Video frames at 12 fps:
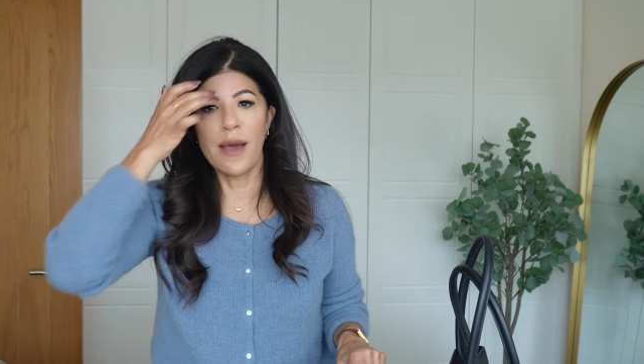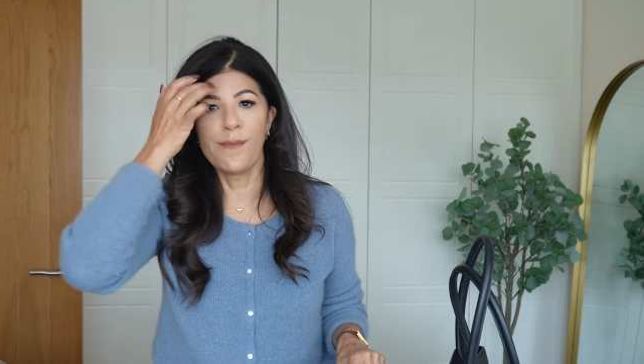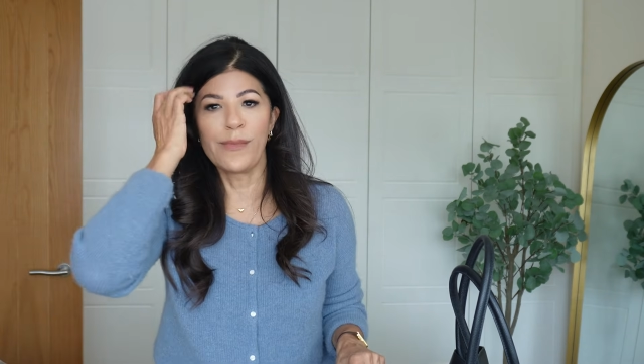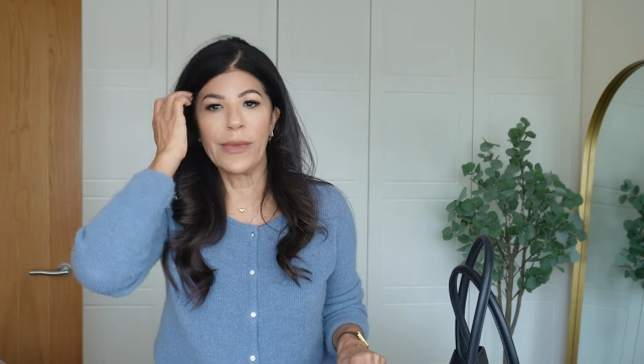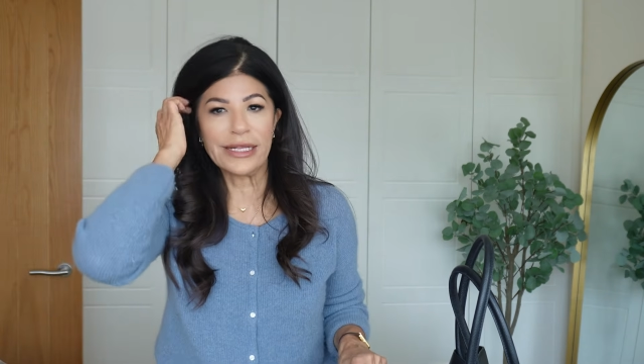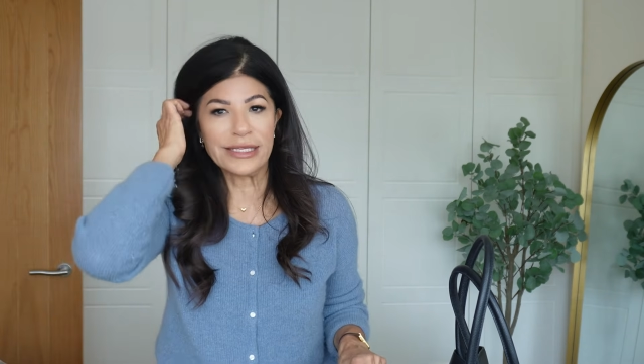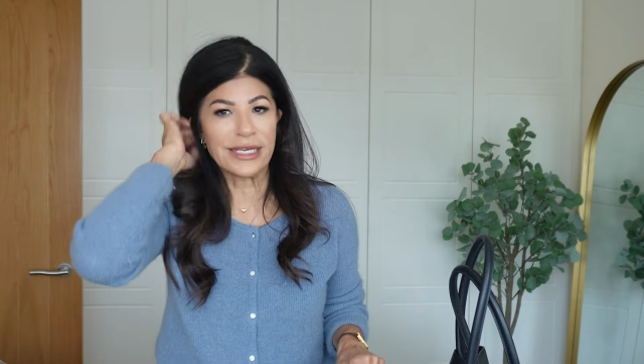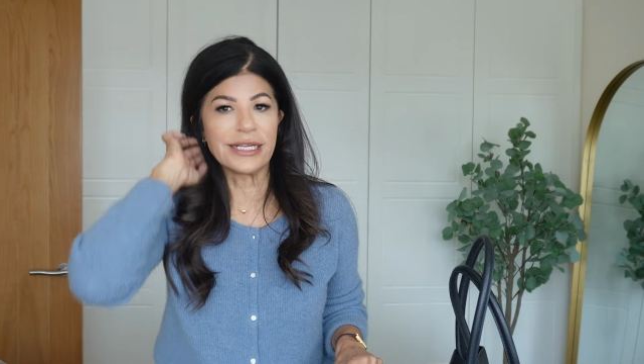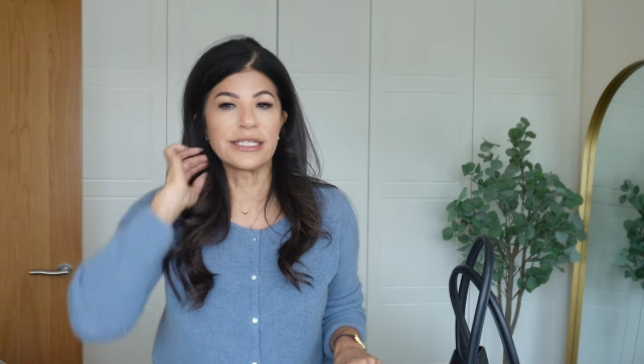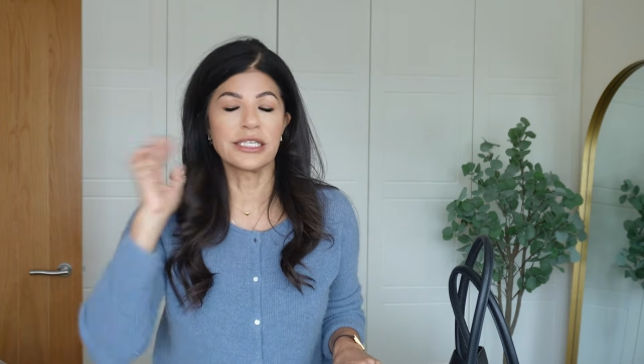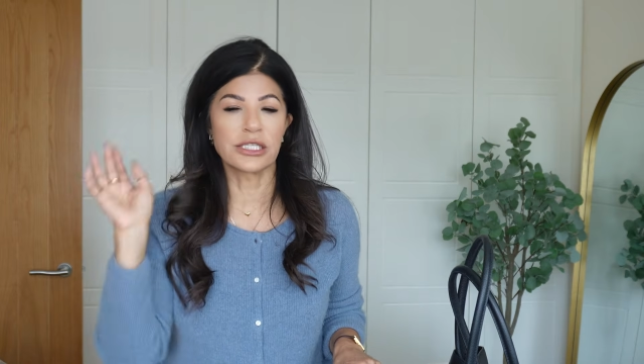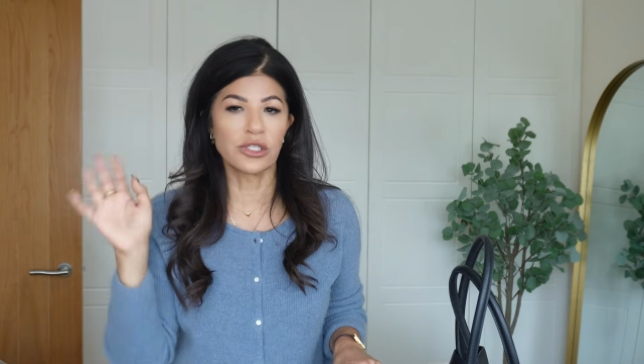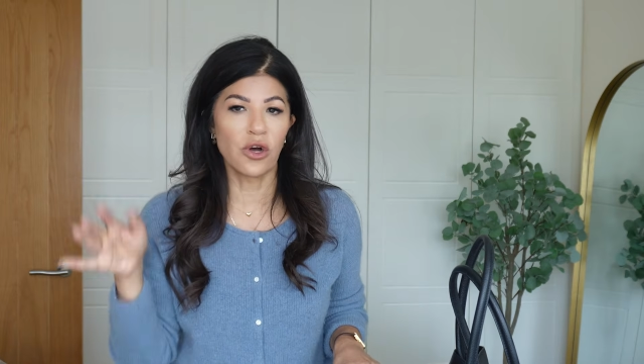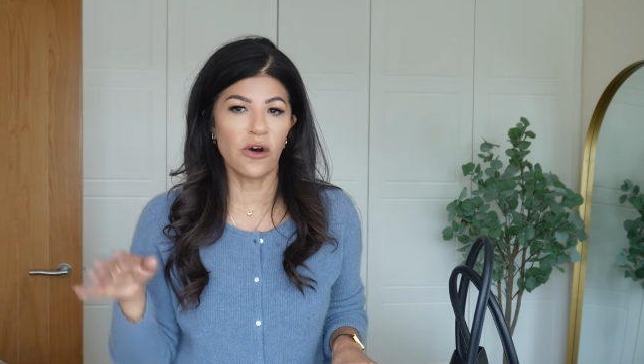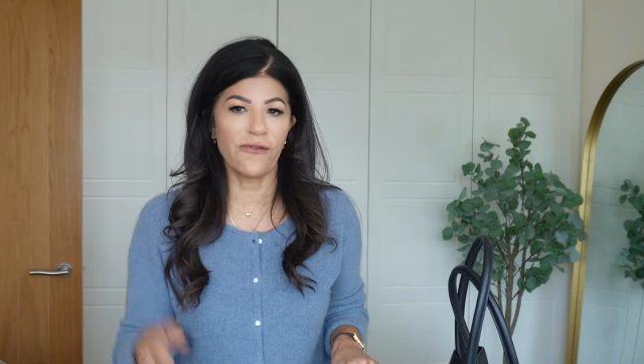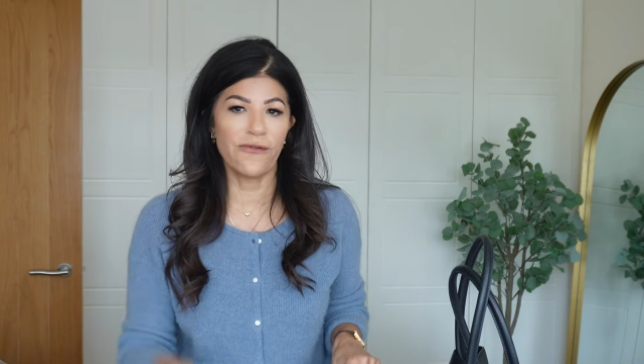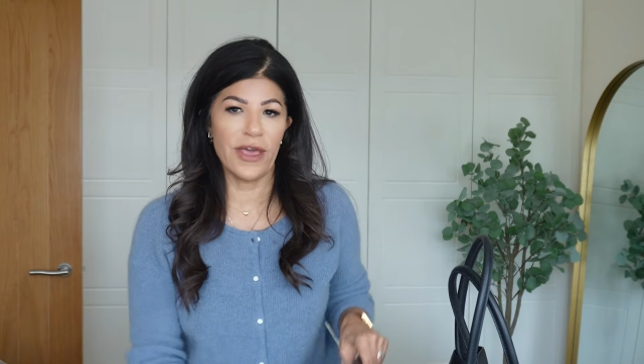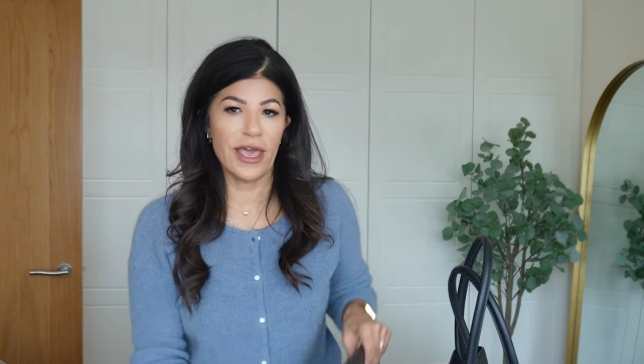Midi does
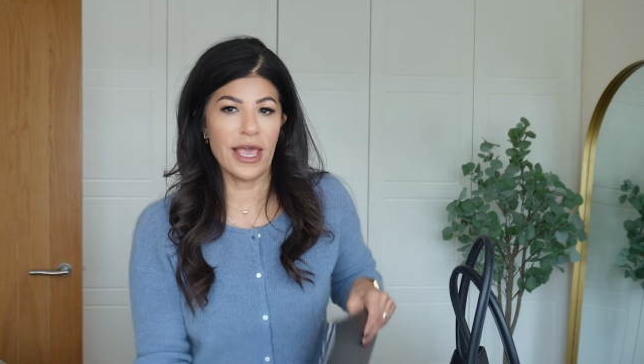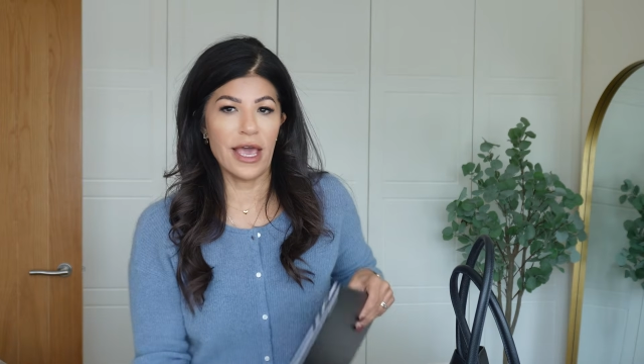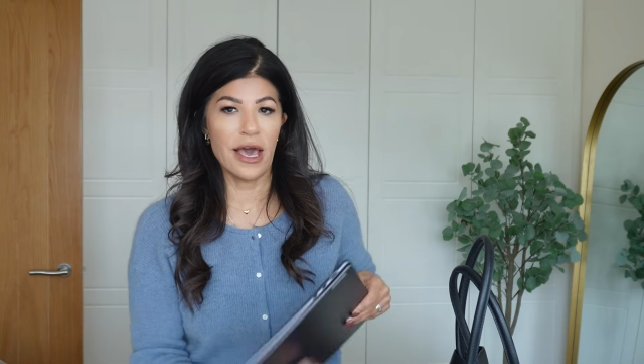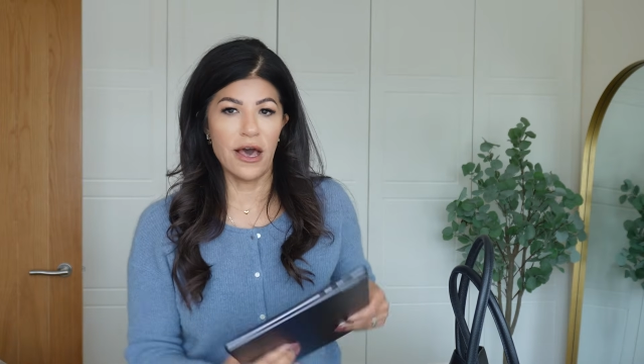not fit